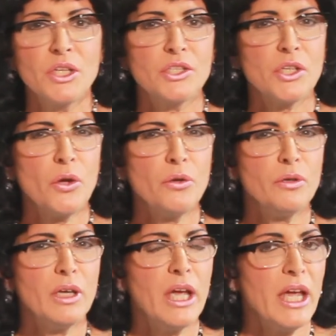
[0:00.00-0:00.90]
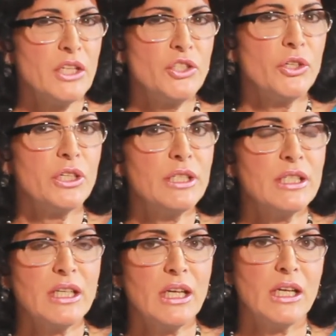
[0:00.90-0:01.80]
So, as you can
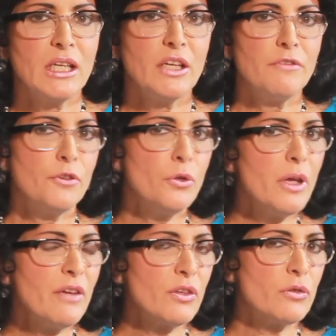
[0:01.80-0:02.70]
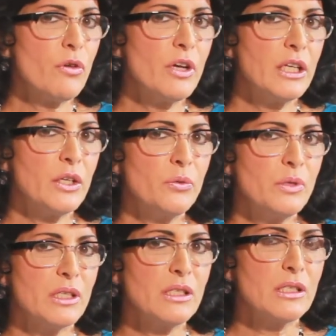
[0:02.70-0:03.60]
see, if you have a chronic
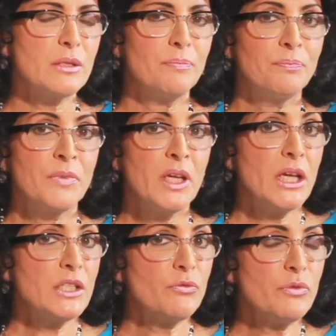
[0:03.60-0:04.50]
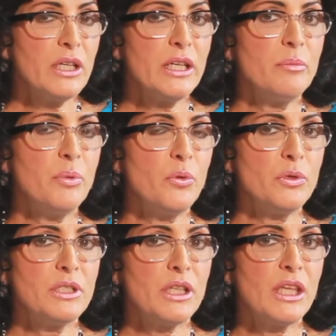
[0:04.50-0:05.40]
illness, it's really
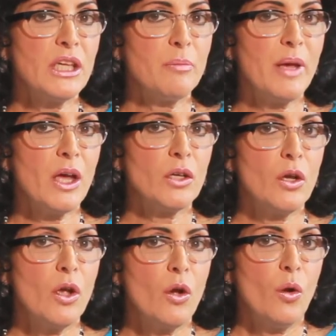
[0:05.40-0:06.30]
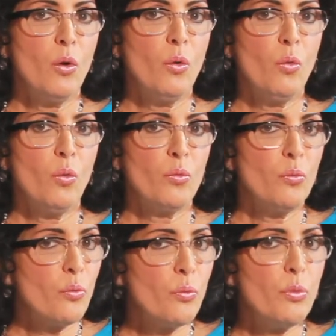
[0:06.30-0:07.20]
important to think about
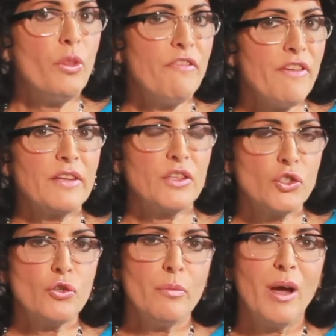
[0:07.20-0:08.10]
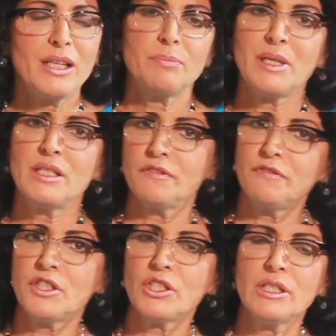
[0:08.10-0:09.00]
the fact that you might be
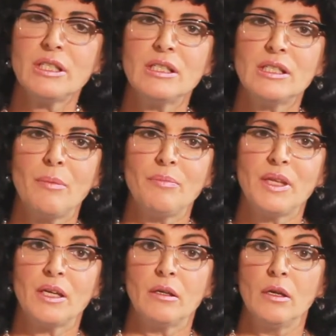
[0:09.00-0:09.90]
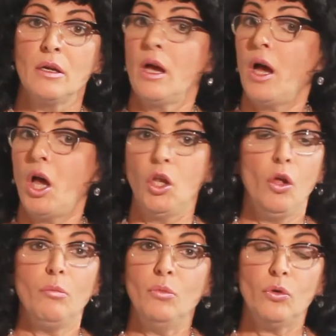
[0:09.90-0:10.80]
deficient in something, a
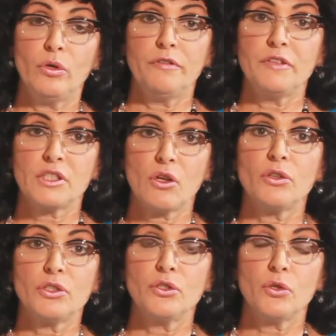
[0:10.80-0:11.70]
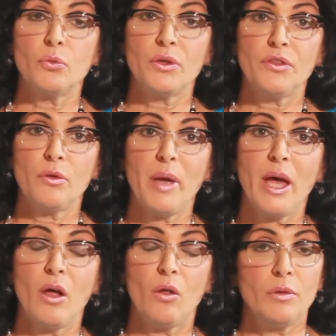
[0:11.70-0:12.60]
lot more if it's got to do with your
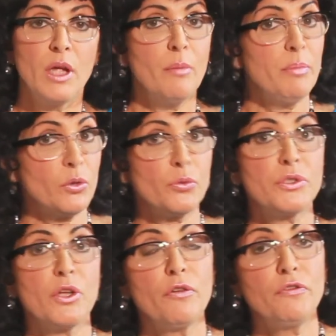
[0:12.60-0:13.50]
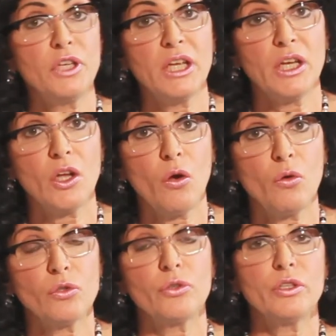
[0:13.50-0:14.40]
bowel, but also if you're getting
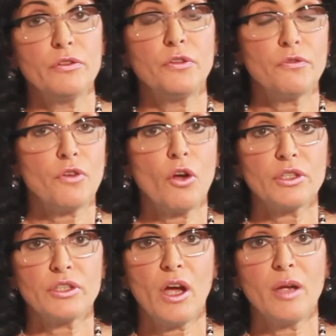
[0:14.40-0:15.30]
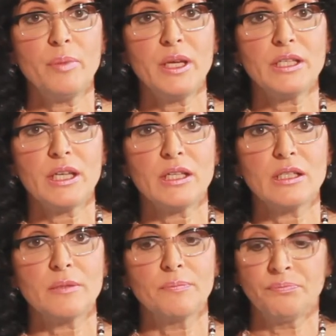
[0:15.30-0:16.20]
older and if you've got
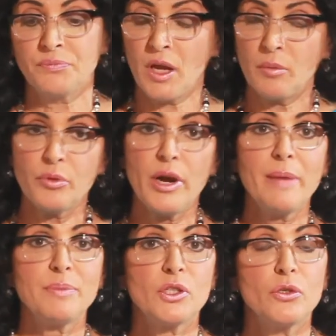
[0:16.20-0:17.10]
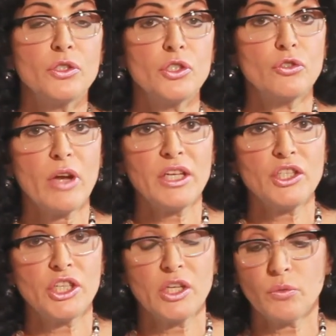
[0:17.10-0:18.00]
diabetes. Perhaps a good
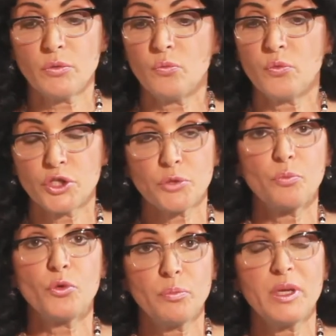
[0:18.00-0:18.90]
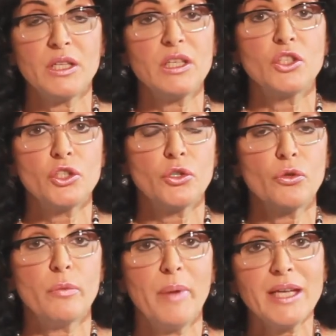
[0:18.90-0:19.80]
strategy would be to
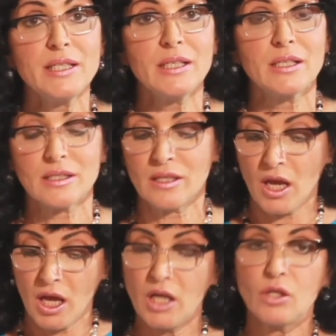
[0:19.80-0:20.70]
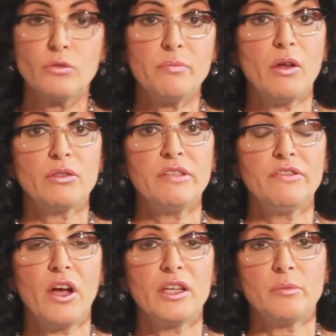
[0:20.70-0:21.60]
do the basics, a good
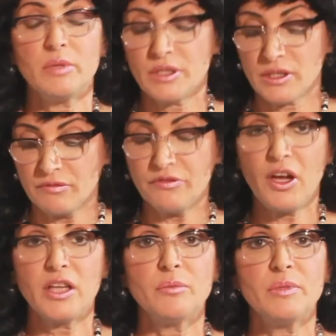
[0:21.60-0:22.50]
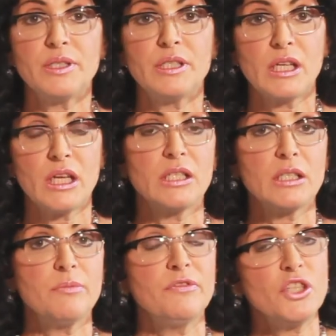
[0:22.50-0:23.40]
multivitamin, some vitamin C and
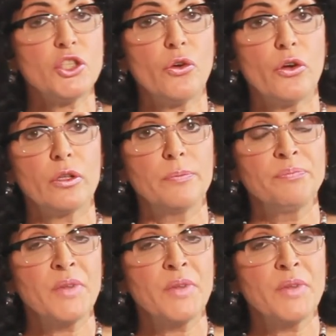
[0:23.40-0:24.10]
some fish oil,